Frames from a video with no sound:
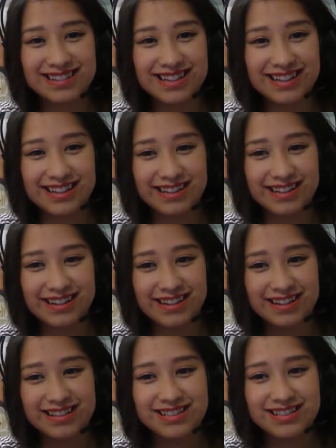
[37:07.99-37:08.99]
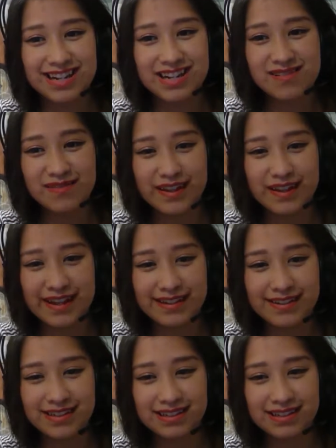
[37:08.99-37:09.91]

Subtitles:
it is kind of like